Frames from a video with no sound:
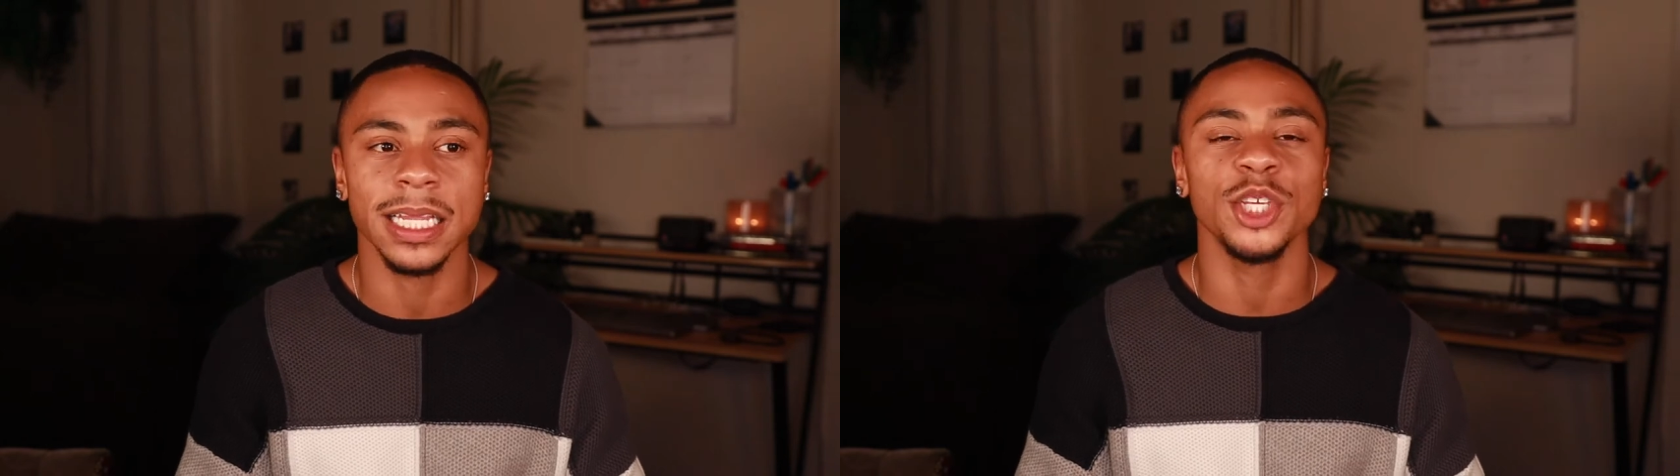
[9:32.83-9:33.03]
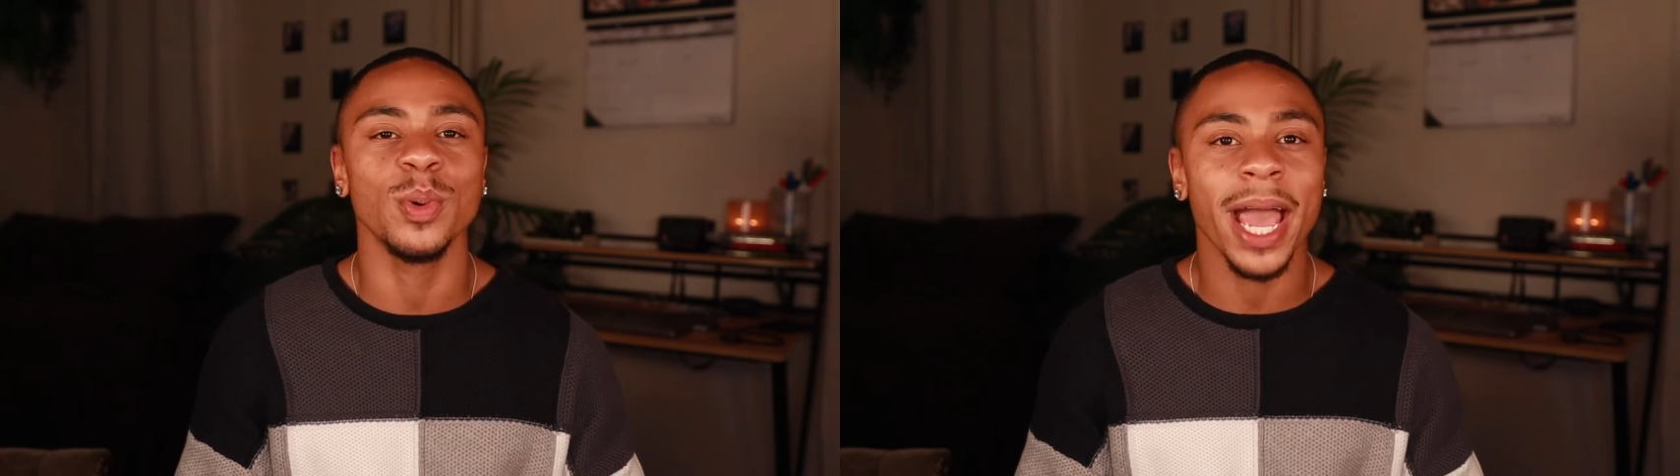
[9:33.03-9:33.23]

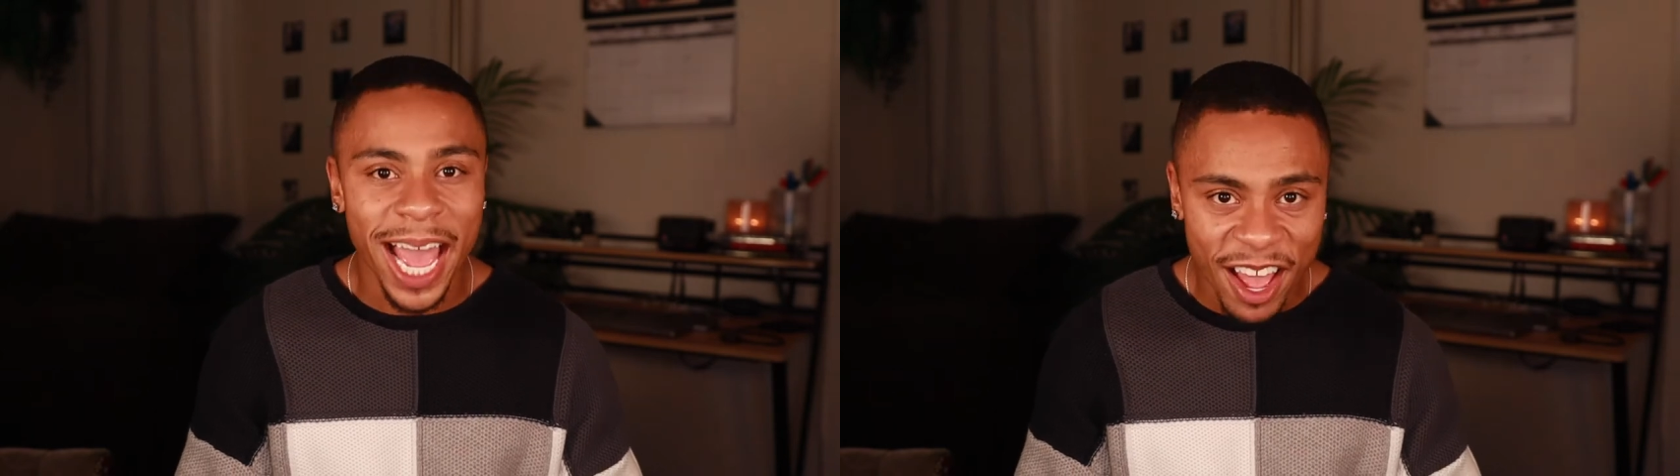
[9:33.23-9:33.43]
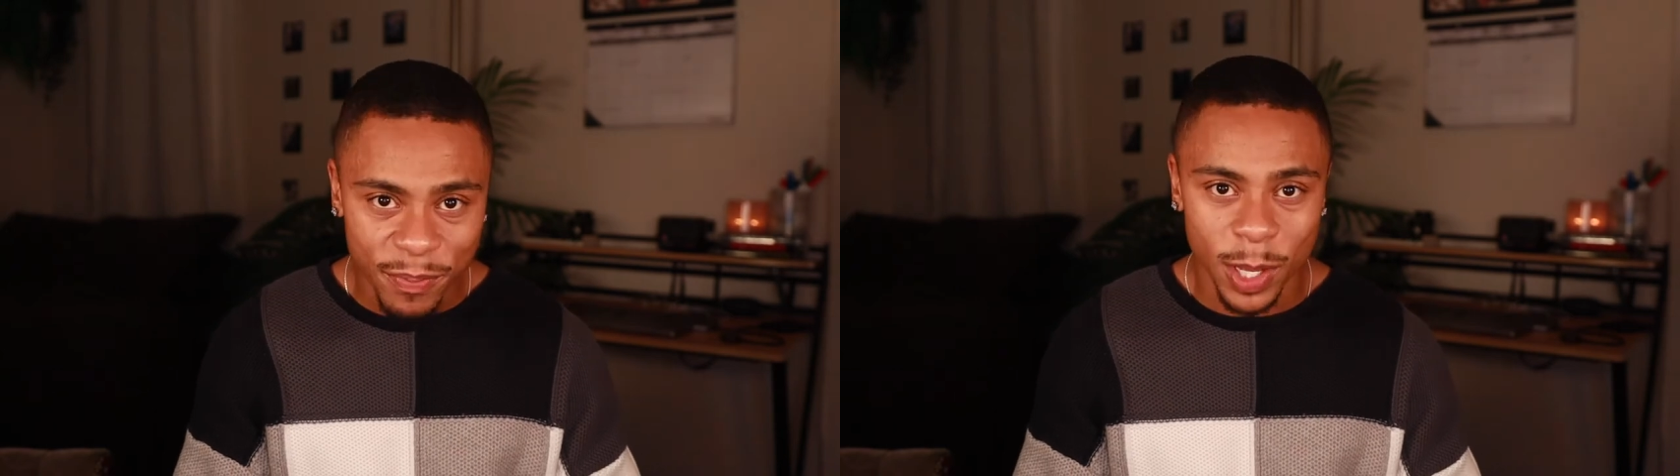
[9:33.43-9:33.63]
Like you
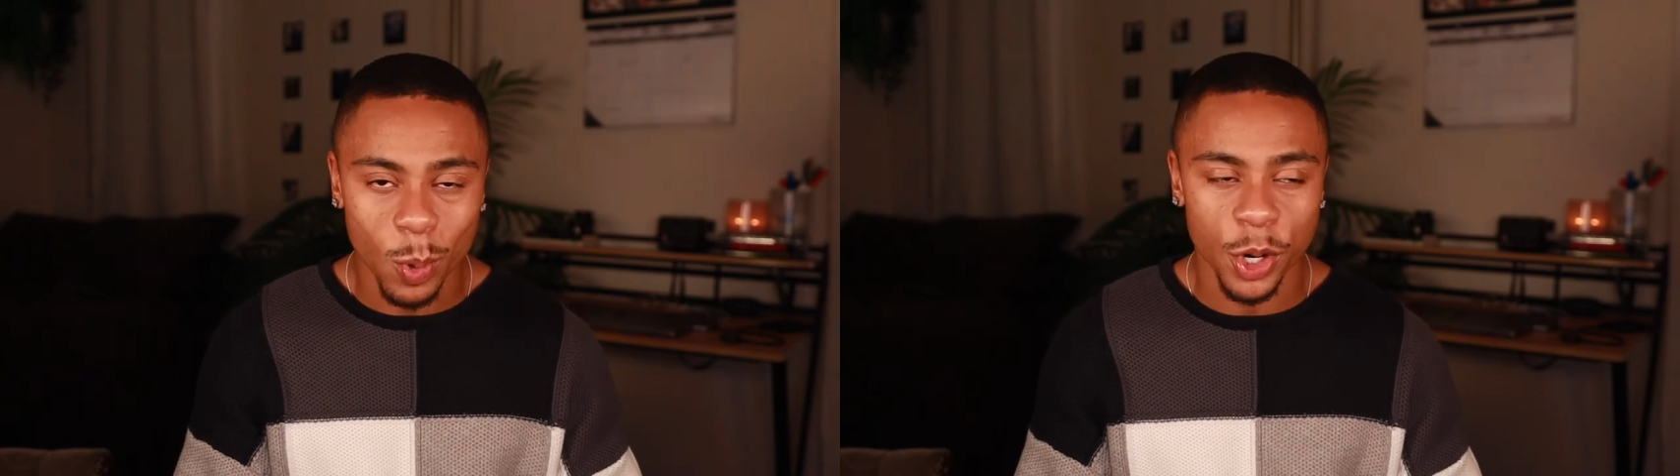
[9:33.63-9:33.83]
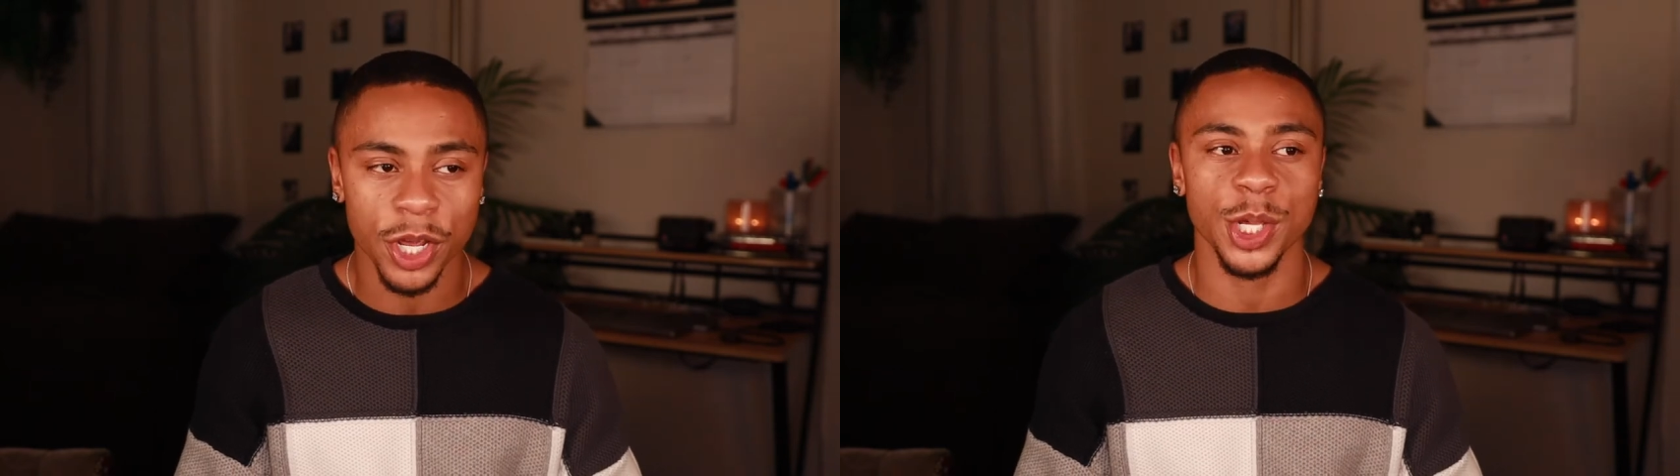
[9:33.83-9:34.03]
have been
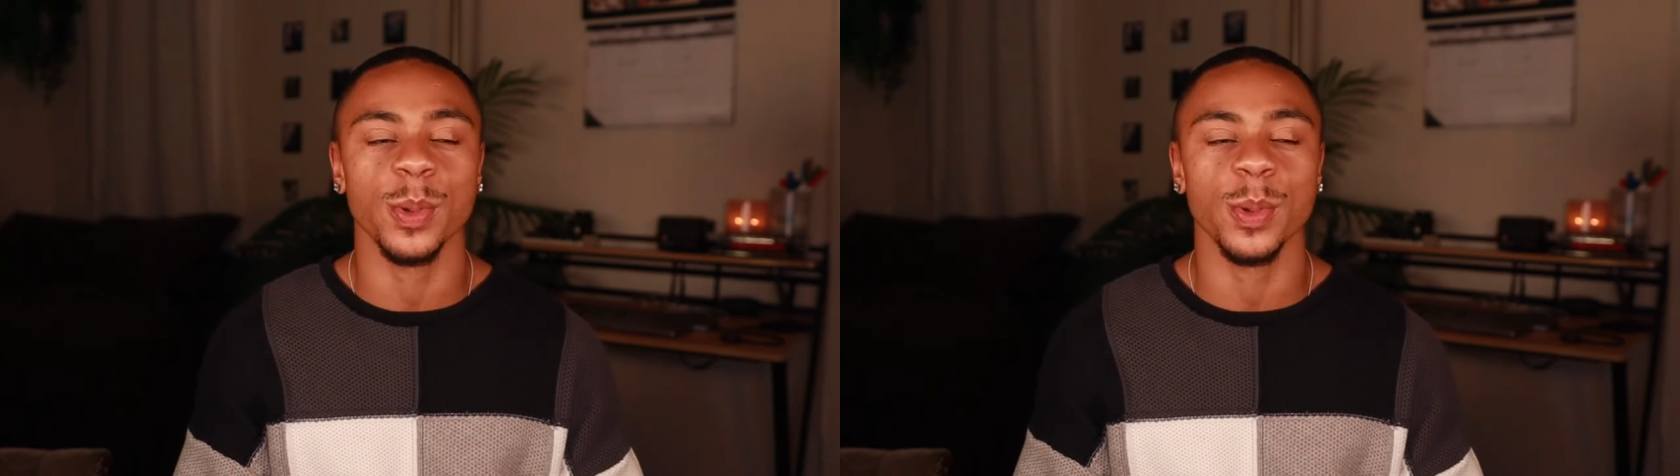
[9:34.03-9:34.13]
working,